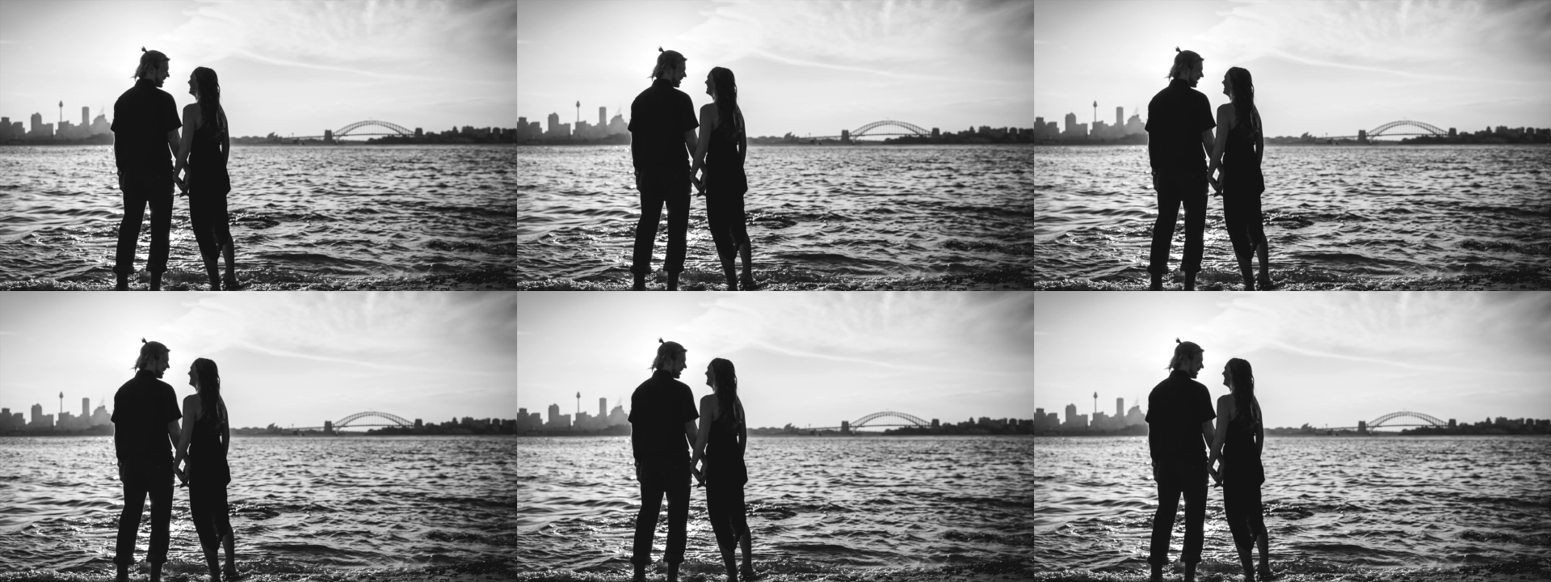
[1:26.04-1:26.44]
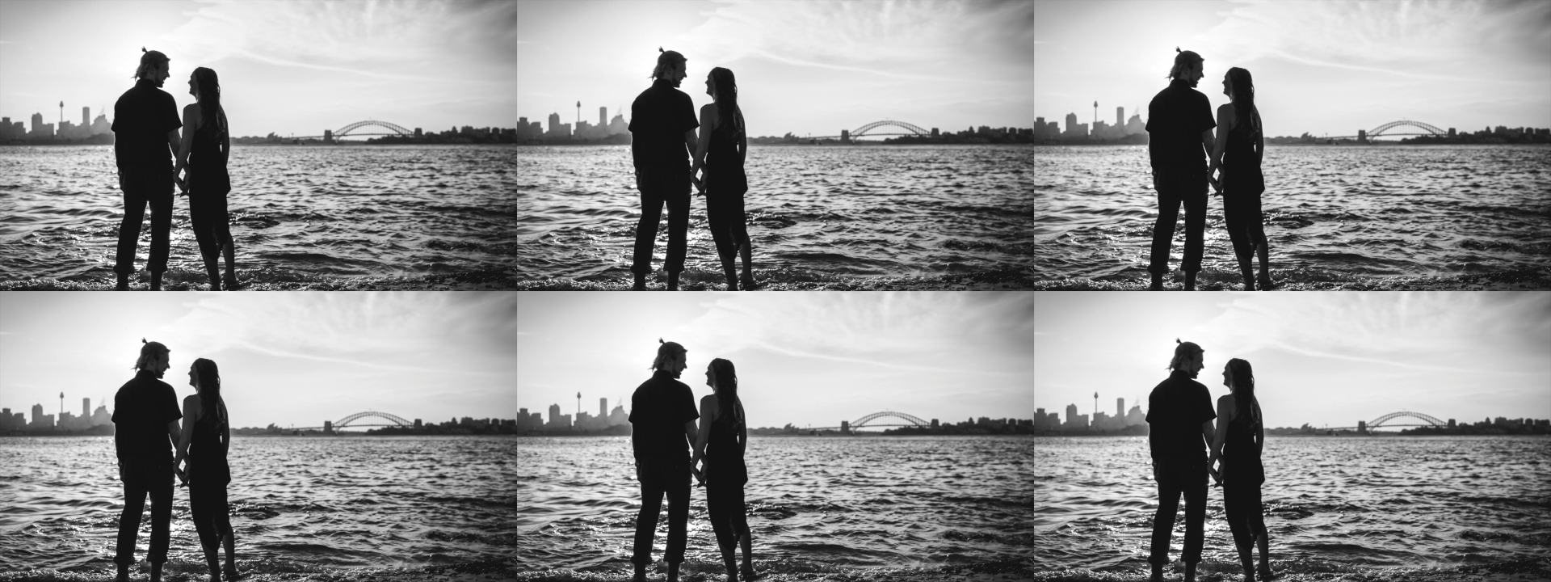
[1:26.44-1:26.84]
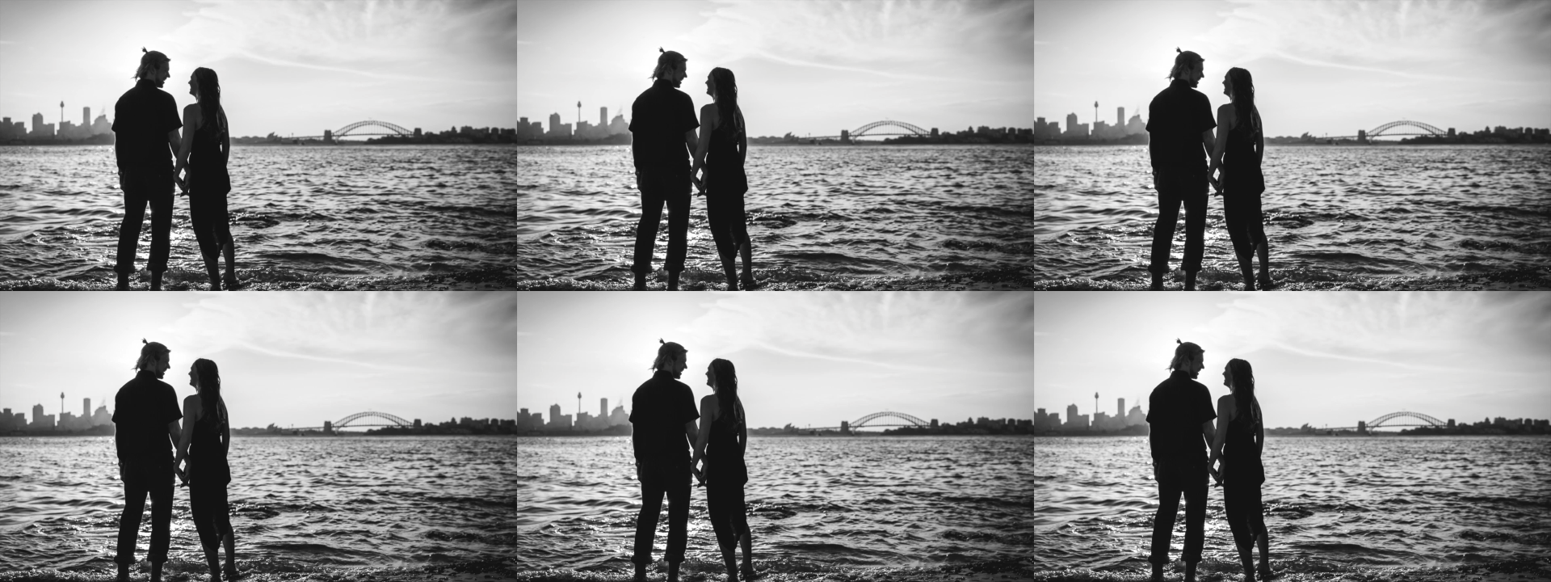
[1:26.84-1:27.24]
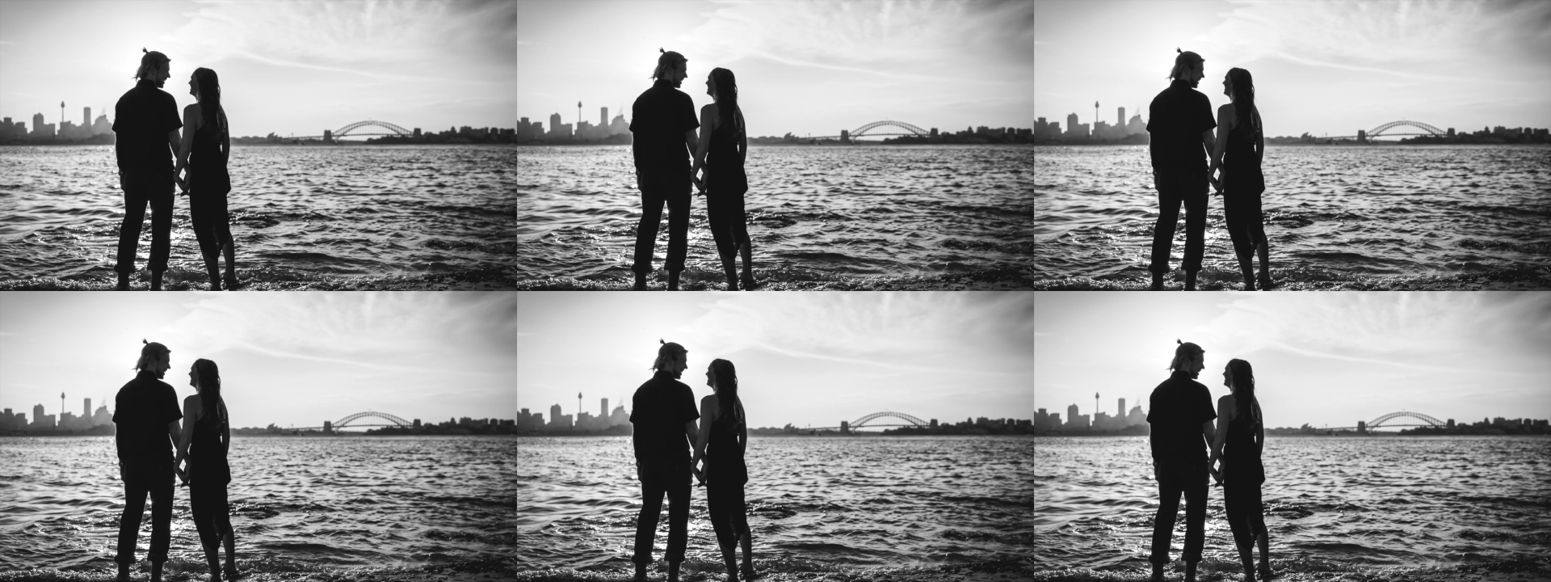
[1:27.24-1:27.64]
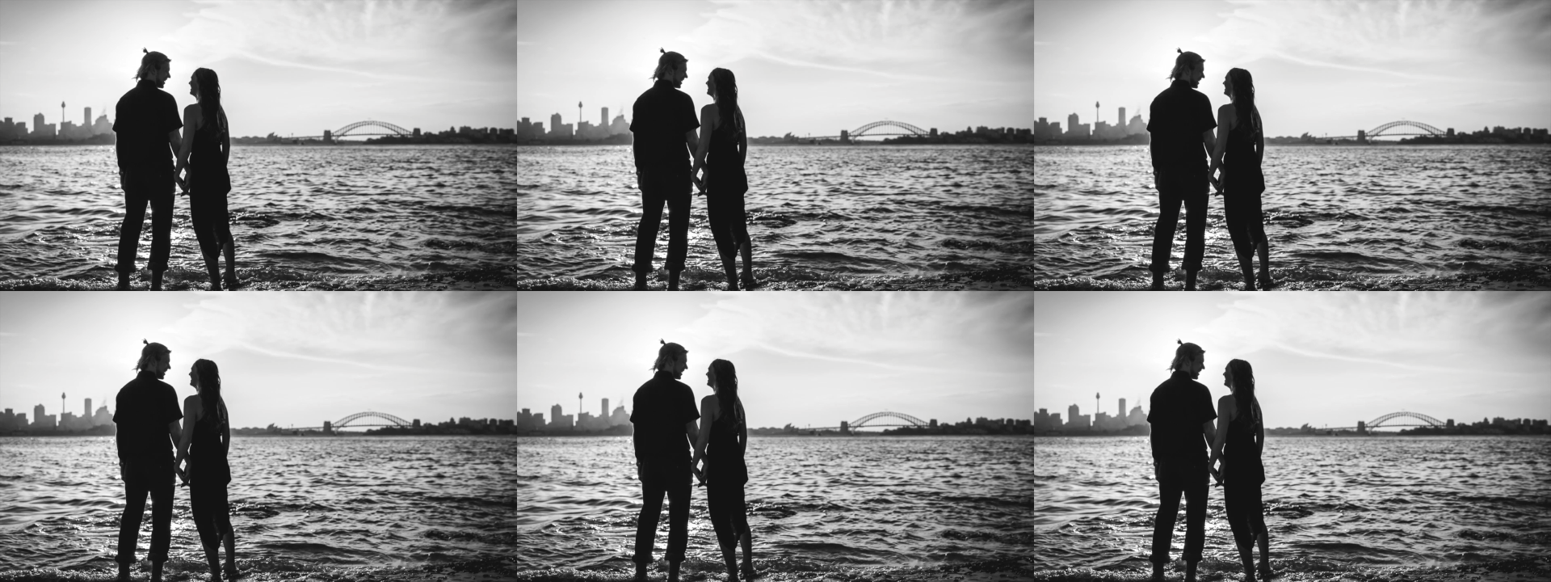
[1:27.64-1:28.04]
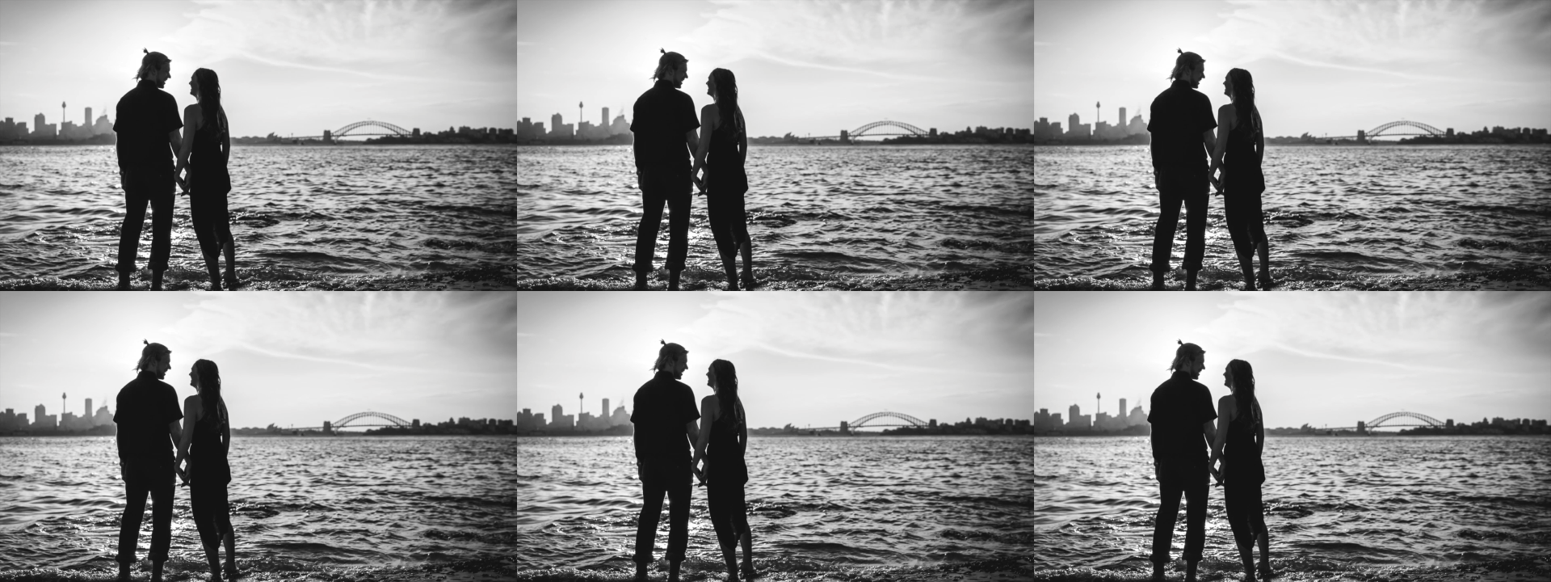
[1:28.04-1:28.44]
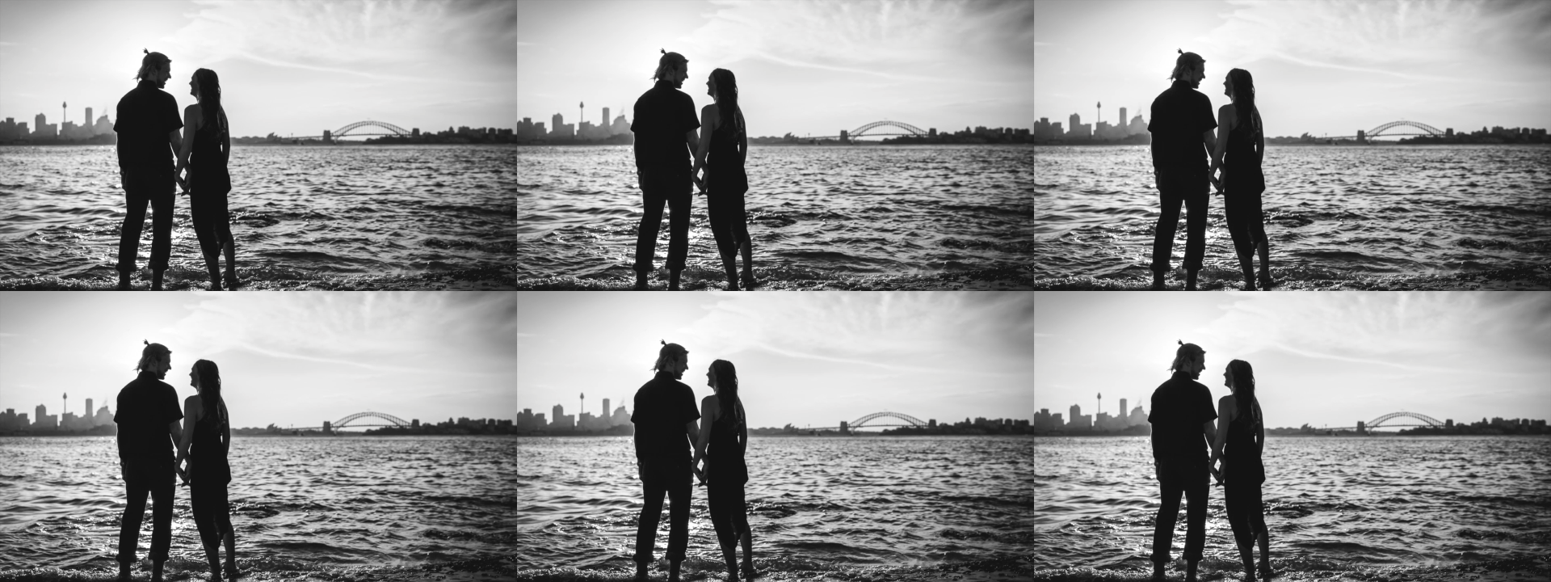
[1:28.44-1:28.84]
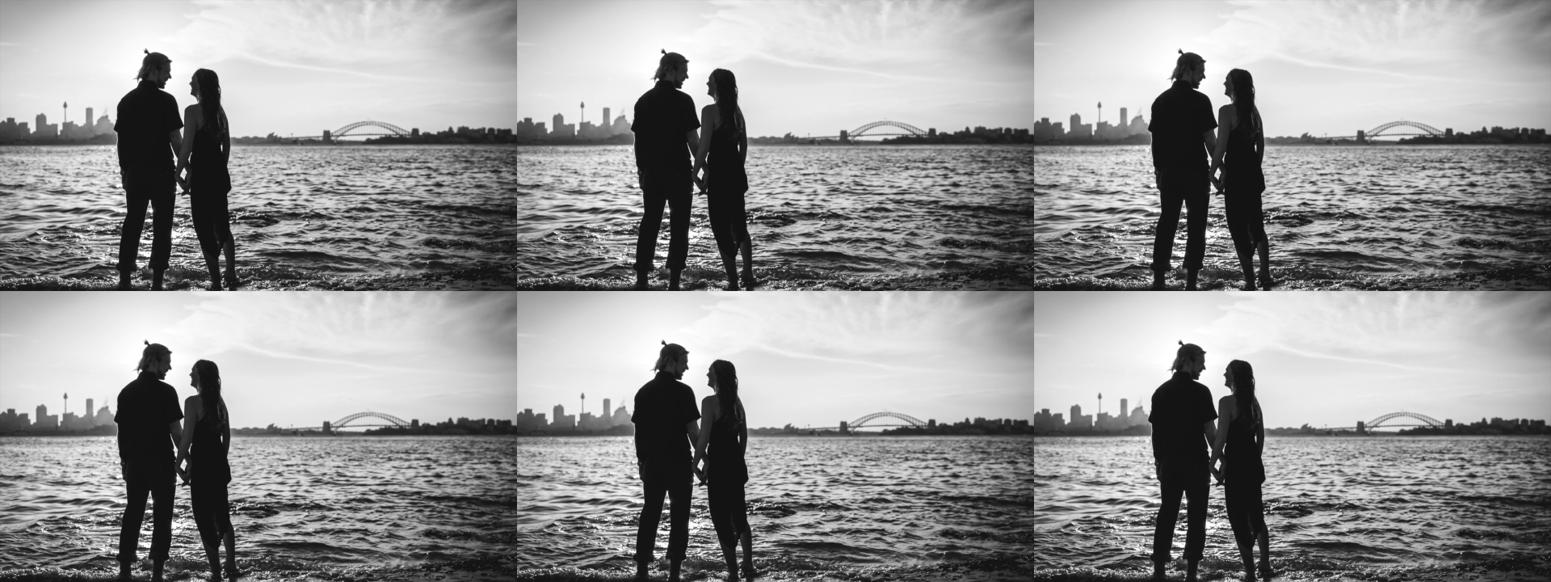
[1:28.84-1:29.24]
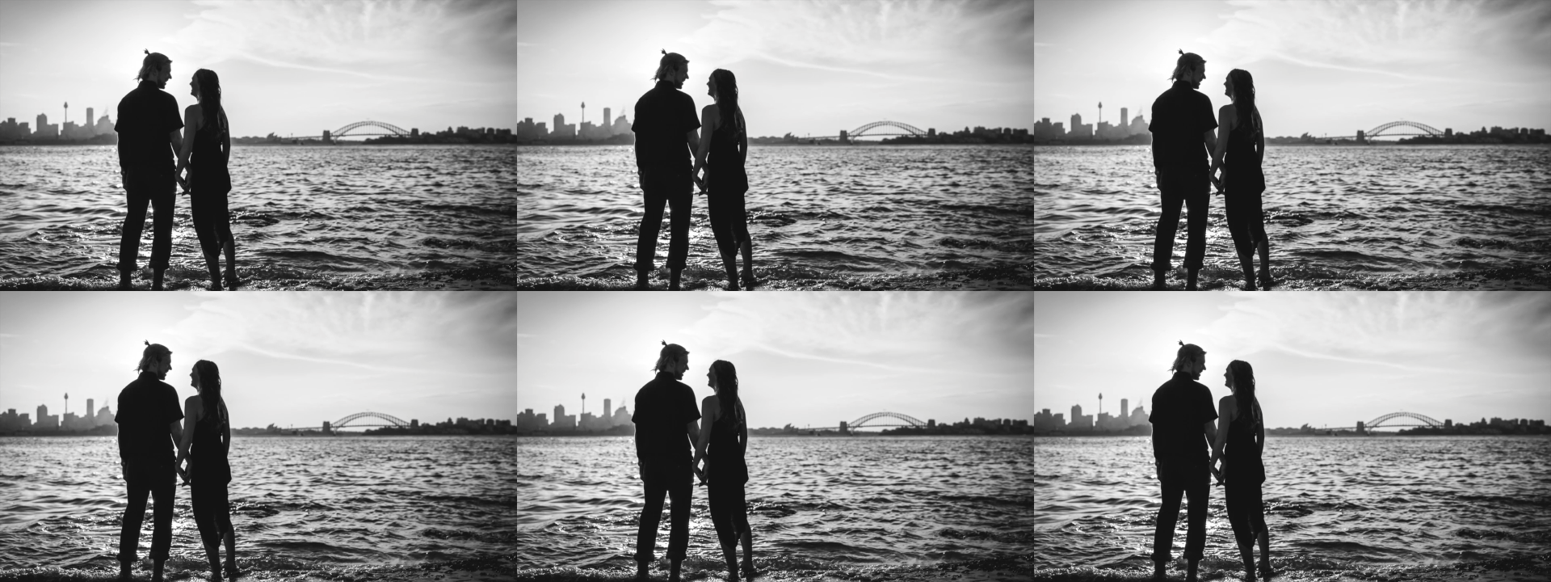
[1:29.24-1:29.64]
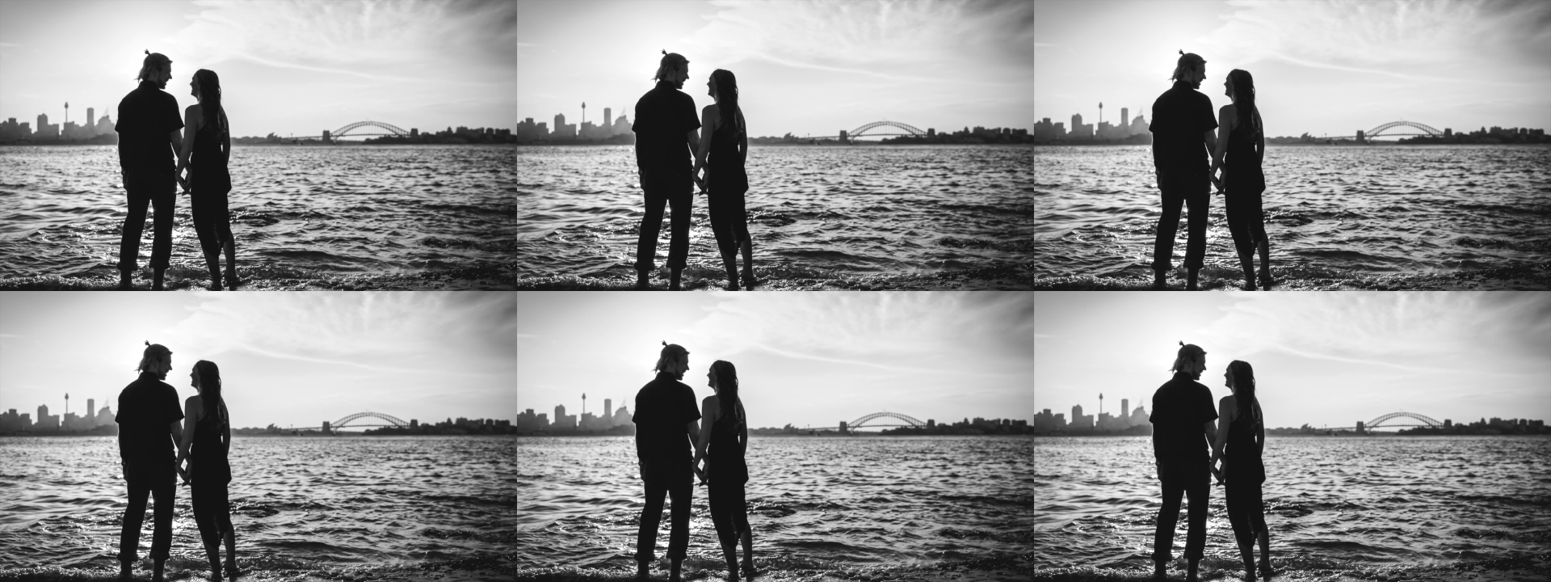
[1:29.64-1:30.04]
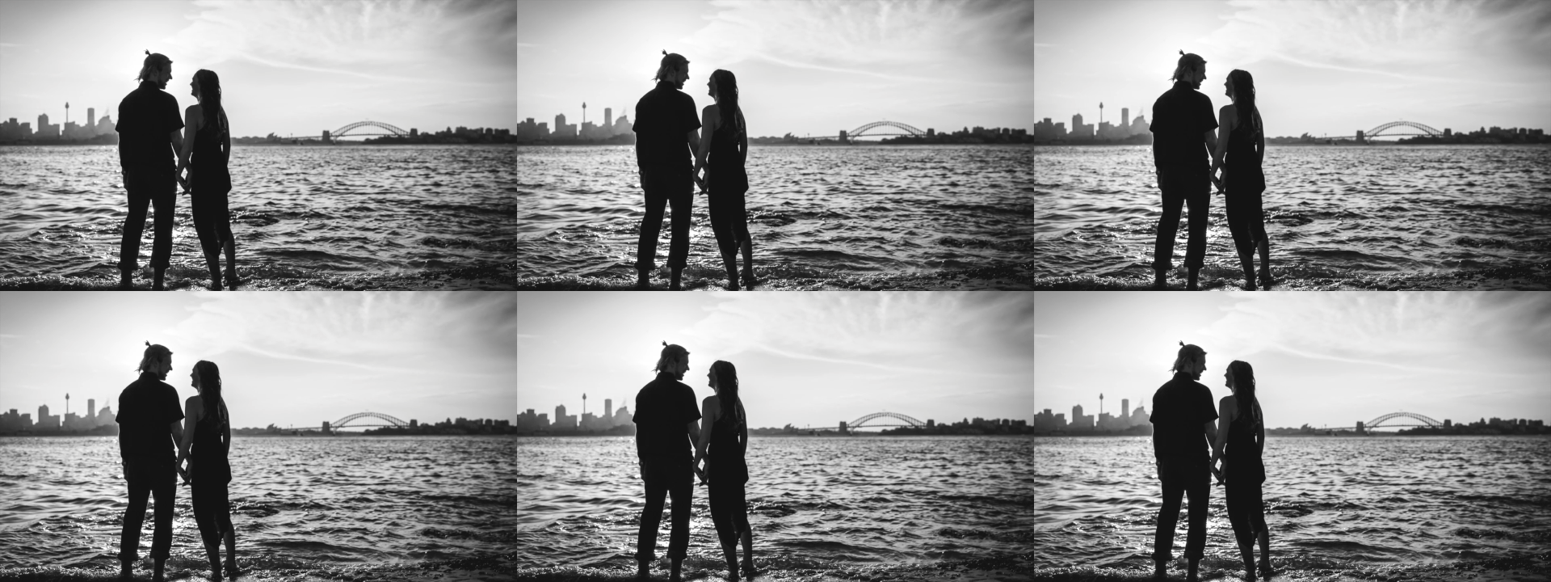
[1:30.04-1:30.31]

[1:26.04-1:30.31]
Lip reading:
No face is visible, so there are no lips to read.